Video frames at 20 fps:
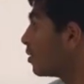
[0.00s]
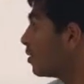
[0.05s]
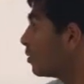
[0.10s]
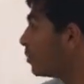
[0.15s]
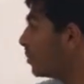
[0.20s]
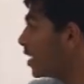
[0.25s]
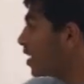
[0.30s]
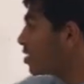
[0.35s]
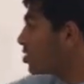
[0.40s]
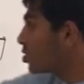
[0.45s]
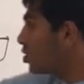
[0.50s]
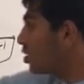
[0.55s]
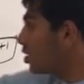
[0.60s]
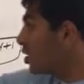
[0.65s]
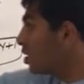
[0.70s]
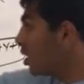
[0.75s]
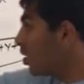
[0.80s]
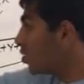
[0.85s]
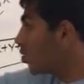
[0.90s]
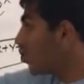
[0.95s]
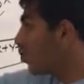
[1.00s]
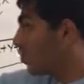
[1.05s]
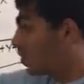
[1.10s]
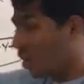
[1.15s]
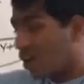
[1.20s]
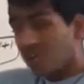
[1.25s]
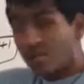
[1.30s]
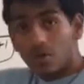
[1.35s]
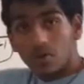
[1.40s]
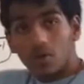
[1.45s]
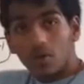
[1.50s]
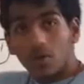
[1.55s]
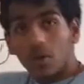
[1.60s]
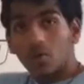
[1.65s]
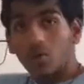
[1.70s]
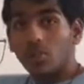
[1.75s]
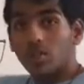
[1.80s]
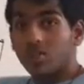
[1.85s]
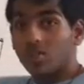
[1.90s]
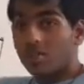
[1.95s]
Make sure you know the variable
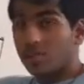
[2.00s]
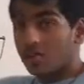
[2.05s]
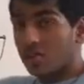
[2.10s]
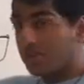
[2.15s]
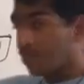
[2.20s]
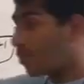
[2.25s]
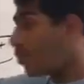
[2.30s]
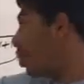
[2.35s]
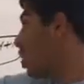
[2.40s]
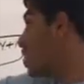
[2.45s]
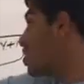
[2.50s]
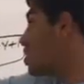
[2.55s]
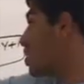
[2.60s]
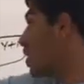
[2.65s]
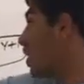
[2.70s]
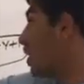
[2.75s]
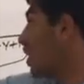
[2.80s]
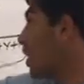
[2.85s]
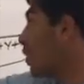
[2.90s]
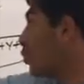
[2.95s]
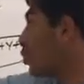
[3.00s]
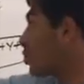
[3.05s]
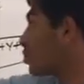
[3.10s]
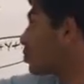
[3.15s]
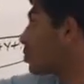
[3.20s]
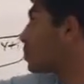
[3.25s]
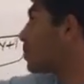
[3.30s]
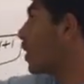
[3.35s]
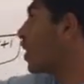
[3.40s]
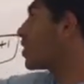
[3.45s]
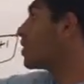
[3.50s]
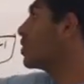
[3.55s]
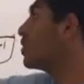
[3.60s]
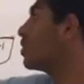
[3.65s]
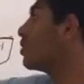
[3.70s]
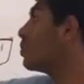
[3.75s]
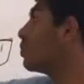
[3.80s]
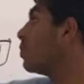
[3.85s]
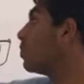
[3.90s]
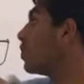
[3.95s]
which you're differentiating with respect to.
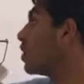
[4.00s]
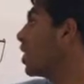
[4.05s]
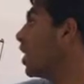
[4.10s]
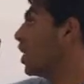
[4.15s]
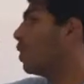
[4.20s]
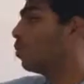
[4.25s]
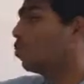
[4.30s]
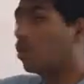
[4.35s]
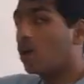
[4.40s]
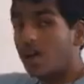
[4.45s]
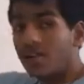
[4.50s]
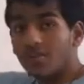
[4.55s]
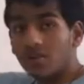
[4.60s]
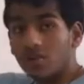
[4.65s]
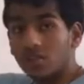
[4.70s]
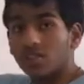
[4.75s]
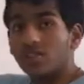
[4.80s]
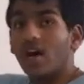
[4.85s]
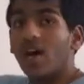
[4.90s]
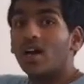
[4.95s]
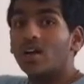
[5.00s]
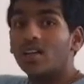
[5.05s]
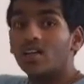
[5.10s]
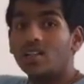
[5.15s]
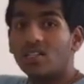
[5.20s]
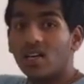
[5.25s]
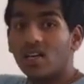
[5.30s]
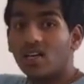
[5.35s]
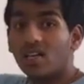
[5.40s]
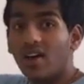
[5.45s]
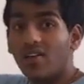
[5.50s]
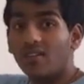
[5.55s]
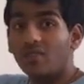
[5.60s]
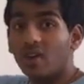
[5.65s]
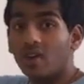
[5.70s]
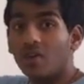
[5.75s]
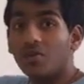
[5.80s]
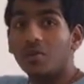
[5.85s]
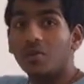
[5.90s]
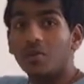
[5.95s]
And whatever does not contain that
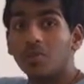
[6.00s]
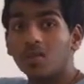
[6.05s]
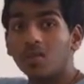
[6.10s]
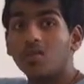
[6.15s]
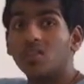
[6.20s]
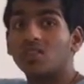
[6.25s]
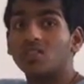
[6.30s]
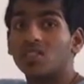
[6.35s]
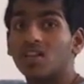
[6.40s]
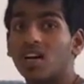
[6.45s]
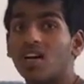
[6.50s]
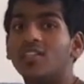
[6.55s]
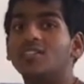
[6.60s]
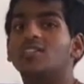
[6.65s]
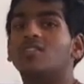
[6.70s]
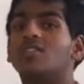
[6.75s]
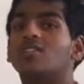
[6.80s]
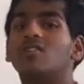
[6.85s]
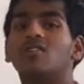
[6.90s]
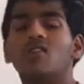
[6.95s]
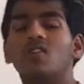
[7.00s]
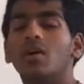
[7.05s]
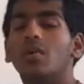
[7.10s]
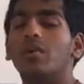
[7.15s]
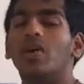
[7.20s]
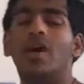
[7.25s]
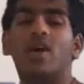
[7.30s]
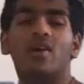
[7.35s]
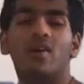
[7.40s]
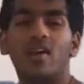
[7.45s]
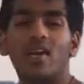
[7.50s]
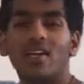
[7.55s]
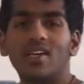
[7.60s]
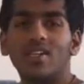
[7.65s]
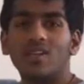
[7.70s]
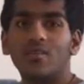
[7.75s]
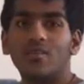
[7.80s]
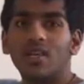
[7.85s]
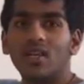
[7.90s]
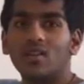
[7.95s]
variable is a constant, no matter. It
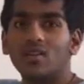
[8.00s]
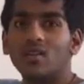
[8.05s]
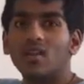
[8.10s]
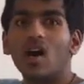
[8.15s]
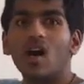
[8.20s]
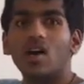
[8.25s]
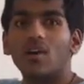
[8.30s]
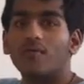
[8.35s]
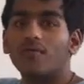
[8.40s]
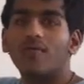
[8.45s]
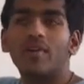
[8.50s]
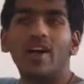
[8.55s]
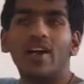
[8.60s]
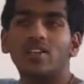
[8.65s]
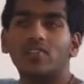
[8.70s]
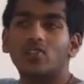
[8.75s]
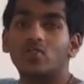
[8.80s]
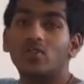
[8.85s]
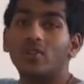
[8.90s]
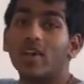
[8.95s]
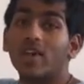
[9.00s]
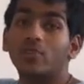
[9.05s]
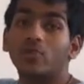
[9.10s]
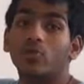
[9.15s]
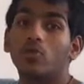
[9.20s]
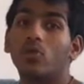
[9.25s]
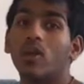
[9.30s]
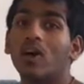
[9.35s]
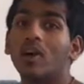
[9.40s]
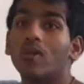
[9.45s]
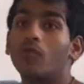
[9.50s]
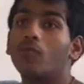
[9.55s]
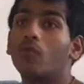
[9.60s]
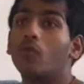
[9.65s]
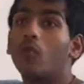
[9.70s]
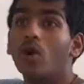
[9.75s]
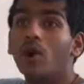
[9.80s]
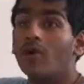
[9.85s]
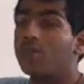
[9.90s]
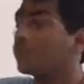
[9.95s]
can be a log of x or natural log of
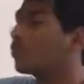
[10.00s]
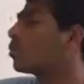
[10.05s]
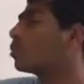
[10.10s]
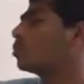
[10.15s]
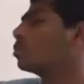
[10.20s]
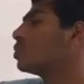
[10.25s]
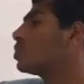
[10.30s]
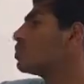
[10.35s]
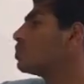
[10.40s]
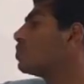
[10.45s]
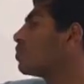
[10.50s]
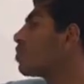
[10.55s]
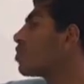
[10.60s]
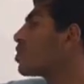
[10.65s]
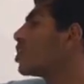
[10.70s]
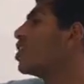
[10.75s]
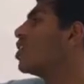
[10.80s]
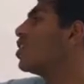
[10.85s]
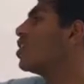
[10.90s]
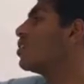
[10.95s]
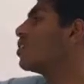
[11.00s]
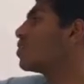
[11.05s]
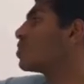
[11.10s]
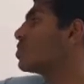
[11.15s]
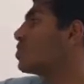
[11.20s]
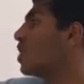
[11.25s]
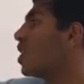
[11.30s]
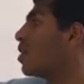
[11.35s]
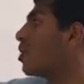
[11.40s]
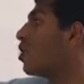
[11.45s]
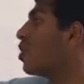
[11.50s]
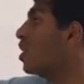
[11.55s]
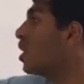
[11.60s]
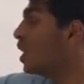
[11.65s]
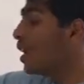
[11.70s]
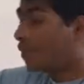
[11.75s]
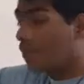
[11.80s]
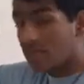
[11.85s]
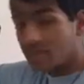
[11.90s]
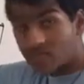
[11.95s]
y function. Doesn't matter.
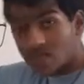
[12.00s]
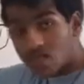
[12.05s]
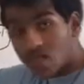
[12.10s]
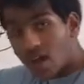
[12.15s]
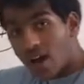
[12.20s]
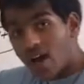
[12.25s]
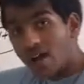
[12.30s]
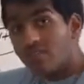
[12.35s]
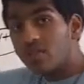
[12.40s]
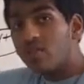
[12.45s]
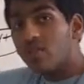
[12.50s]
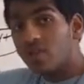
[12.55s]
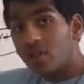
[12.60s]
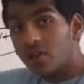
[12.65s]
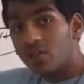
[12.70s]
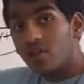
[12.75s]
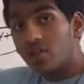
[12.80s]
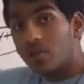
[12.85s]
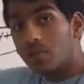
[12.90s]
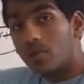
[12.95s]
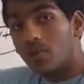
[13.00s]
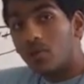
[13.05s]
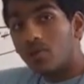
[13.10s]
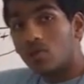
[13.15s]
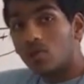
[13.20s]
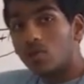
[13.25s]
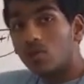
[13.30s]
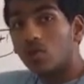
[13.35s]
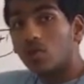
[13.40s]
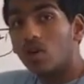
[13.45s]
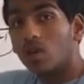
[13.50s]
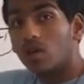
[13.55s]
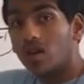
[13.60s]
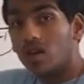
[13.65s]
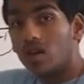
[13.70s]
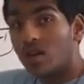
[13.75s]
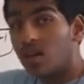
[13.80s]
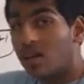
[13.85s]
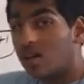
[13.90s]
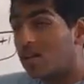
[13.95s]
If it does not have the variable you're
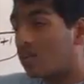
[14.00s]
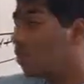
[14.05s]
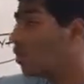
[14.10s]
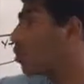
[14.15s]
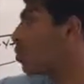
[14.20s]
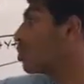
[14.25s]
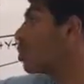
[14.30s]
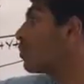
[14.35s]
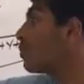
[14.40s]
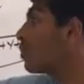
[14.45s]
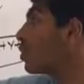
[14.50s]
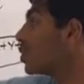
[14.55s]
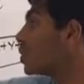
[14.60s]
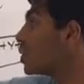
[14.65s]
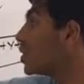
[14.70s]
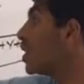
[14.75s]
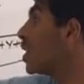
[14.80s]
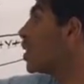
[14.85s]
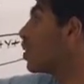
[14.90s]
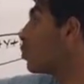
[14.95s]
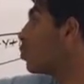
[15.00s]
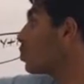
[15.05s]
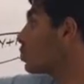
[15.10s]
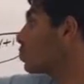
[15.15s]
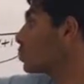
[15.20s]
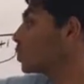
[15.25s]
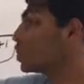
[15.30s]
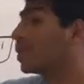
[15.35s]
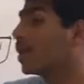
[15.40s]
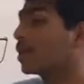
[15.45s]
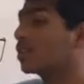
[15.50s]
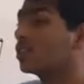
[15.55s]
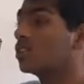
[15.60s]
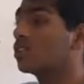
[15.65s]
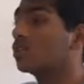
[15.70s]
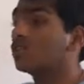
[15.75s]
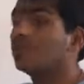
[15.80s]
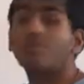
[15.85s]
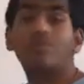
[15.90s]
looking at or differentiating with respect to,